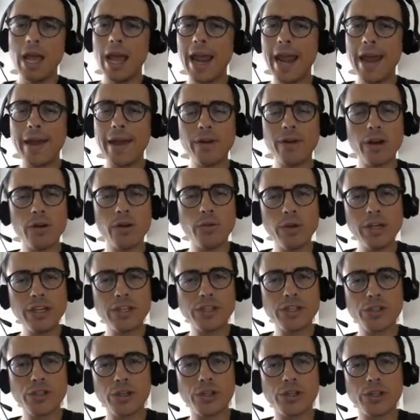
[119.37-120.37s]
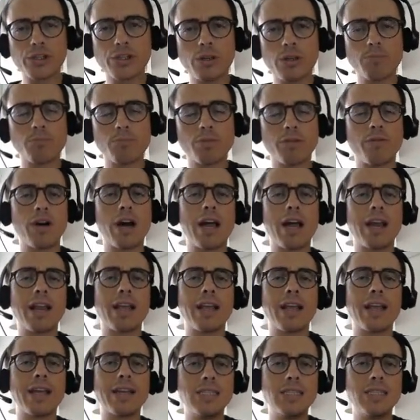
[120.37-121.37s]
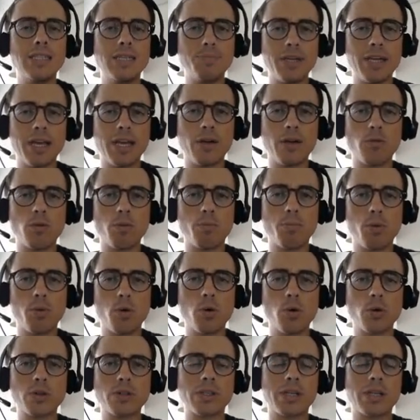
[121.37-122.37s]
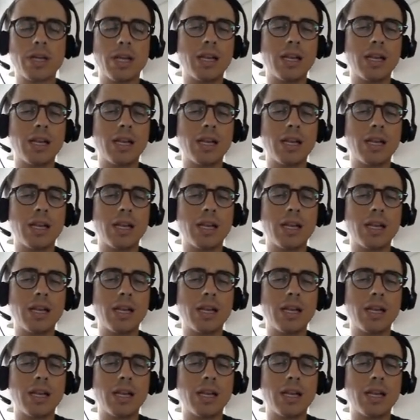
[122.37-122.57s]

Area research, providing a TPN report, a